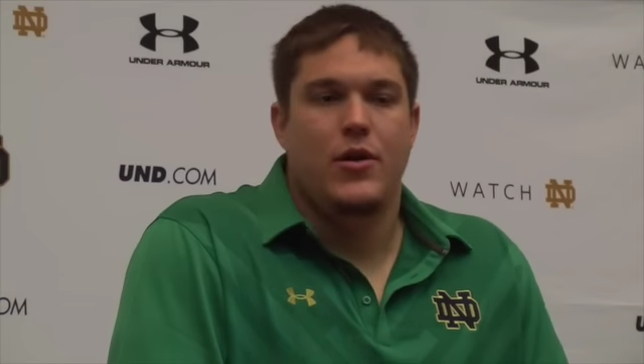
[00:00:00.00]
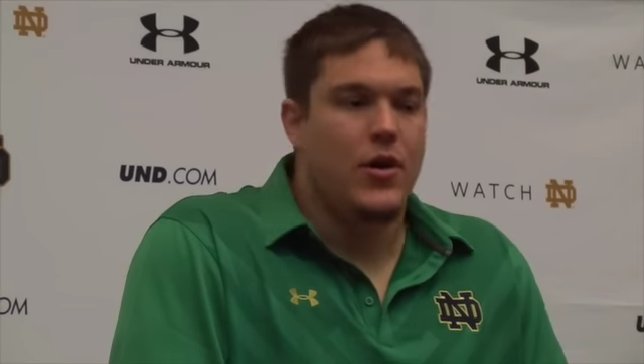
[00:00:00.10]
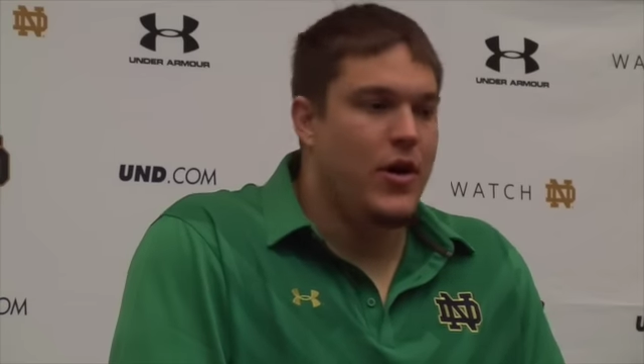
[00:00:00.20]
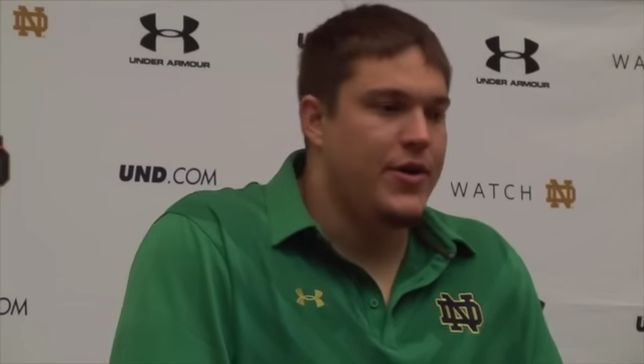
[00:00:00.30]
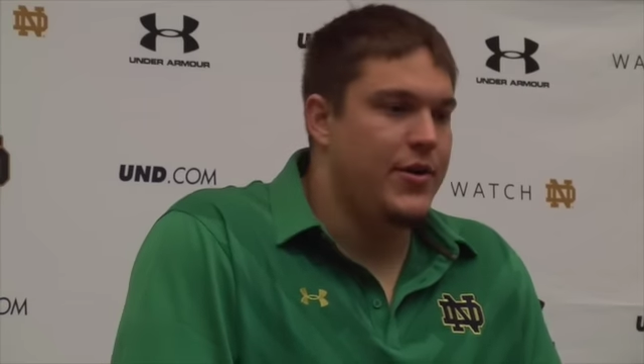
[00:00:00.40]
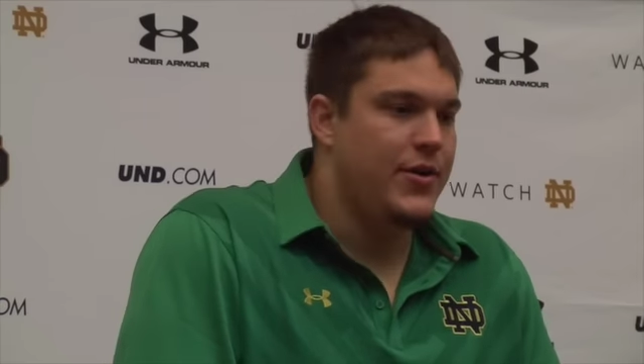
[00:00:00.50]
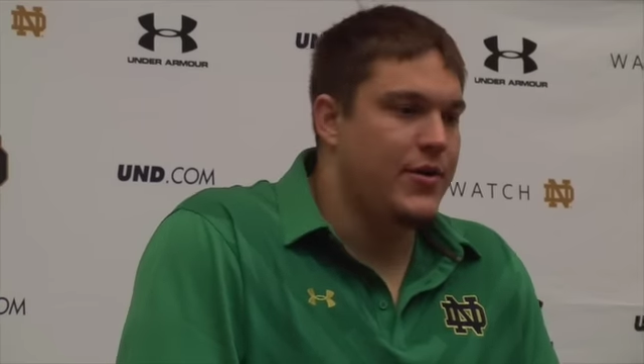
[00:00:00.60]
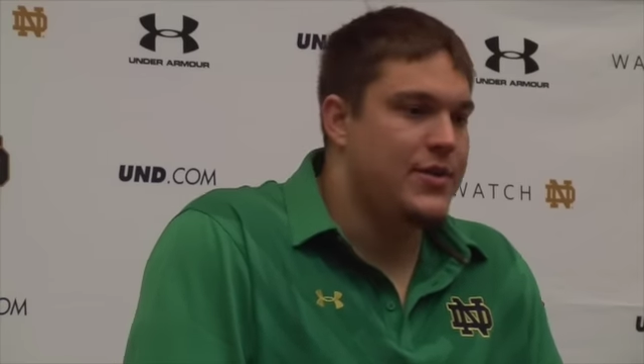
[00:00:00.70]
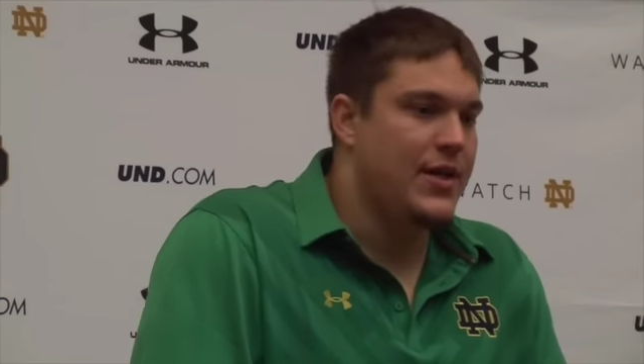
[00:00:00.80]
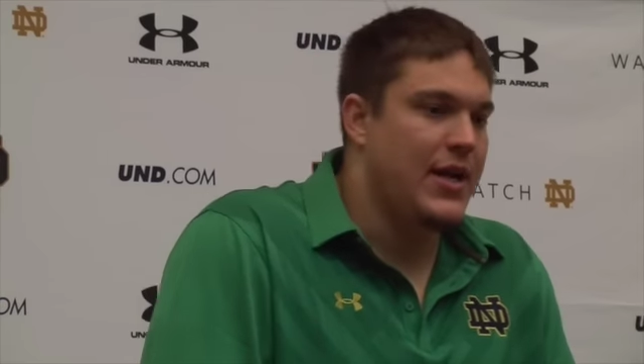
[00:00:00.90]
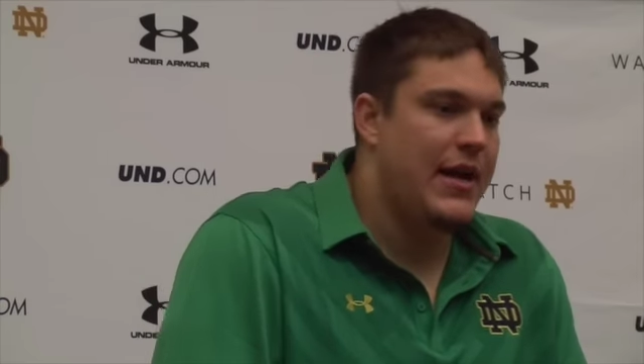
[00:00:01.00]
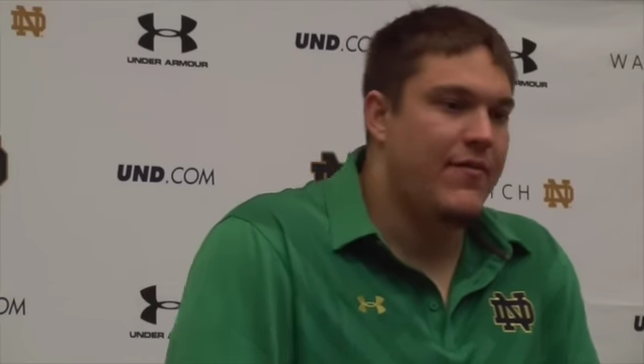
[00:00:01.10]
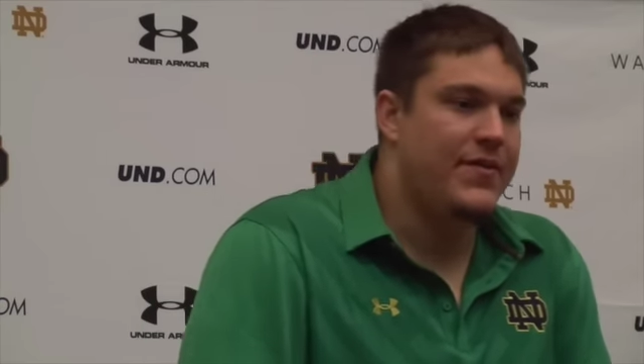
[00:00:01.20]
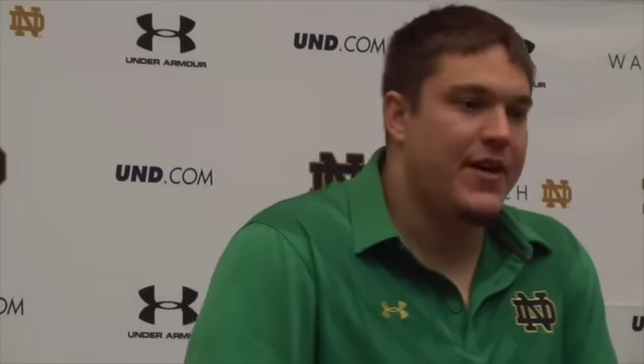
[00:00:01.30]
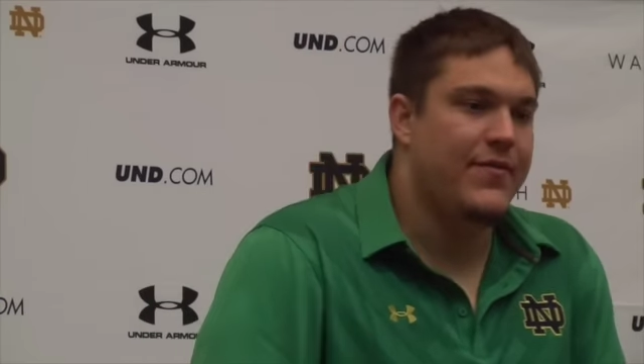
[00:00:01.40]
You know, I don't see it
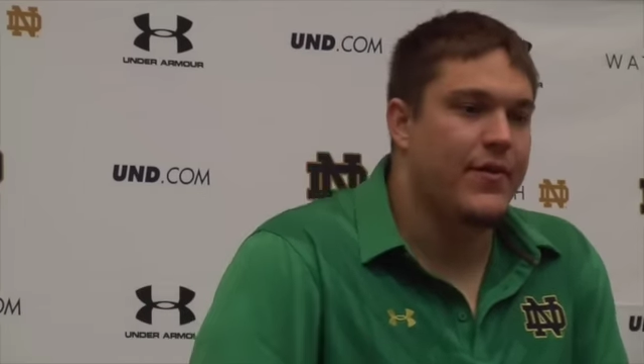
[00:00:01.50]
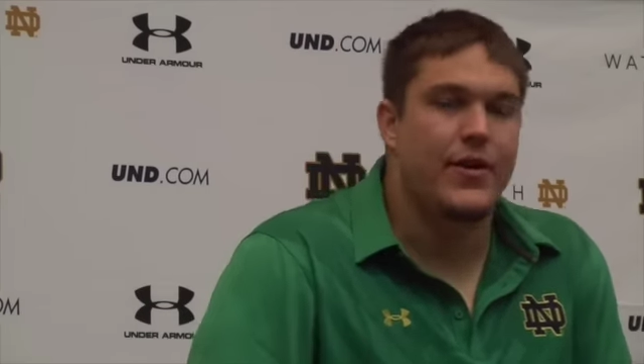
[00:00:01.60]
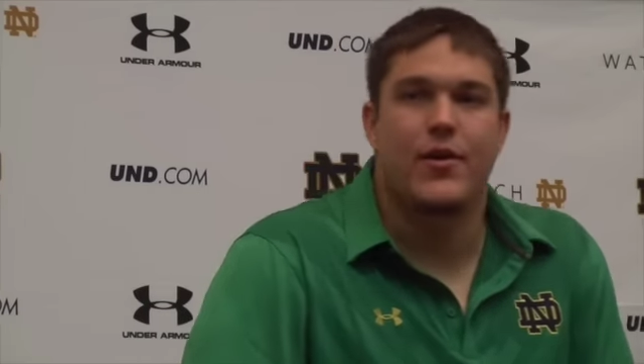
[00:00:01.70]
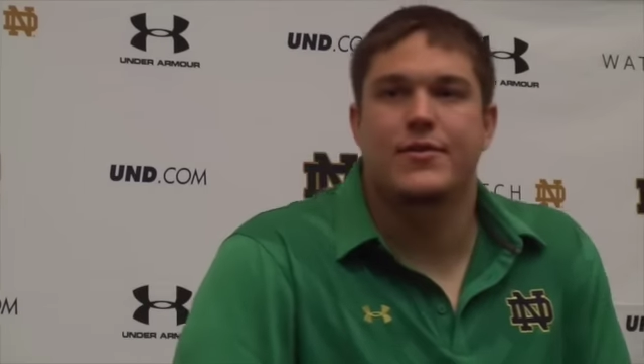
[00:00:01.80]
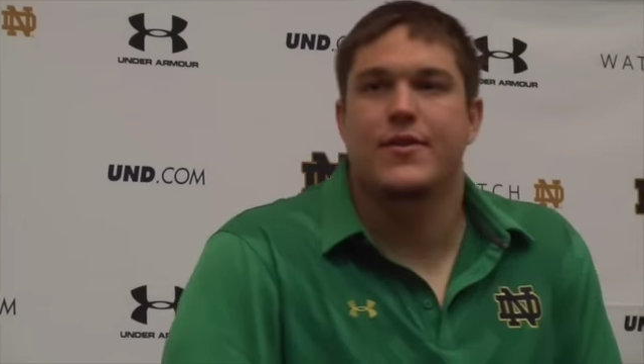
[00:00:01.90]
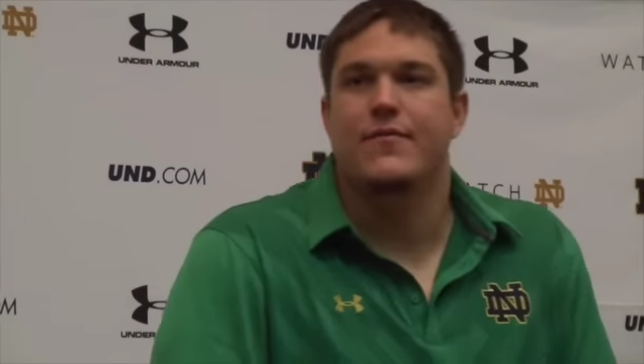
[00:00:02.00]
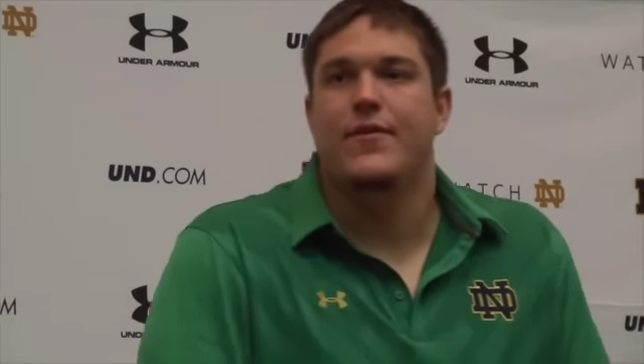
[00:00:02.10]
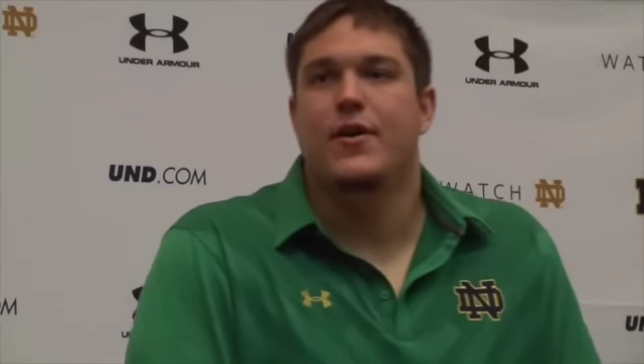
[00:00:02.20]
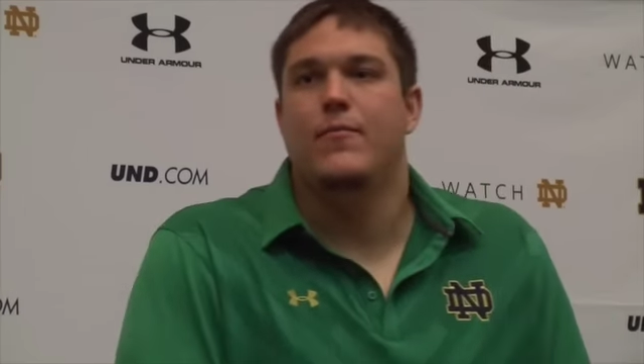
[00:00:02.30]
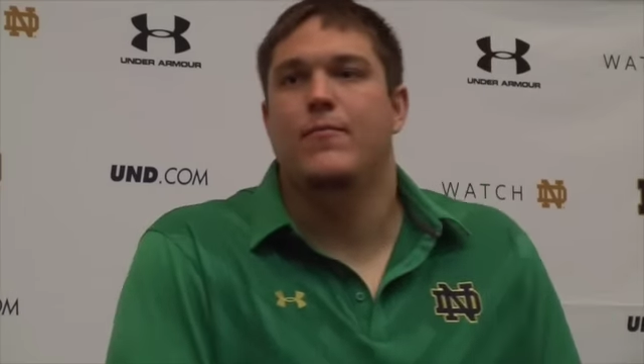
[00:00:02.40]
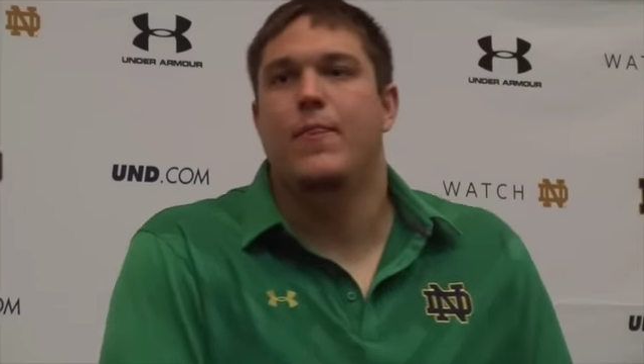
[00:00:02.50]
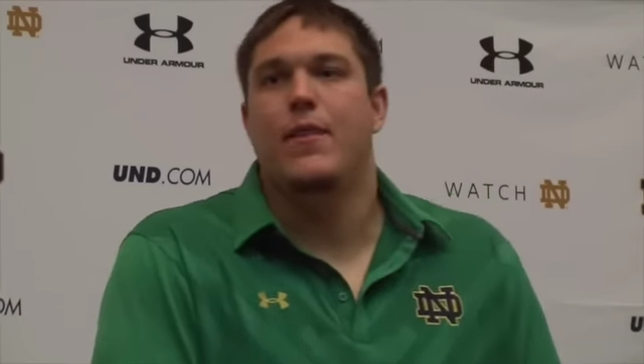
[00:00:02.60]
live. I've definitely noticed it in film.